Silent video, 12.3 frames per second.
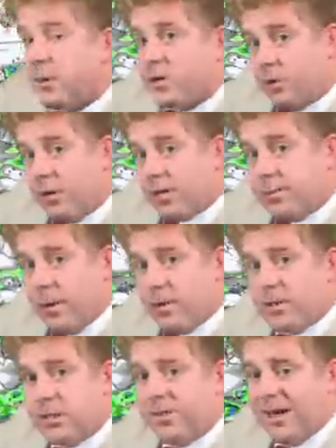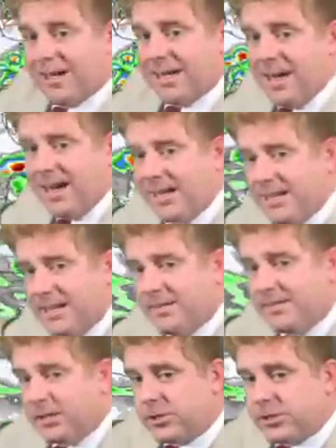across parts of Hainan and then
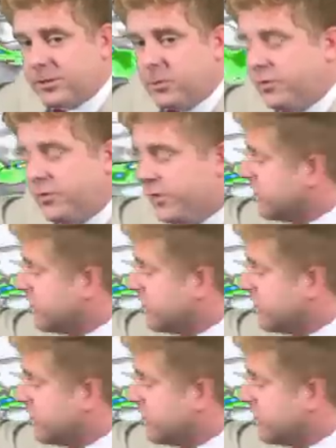eventually move into the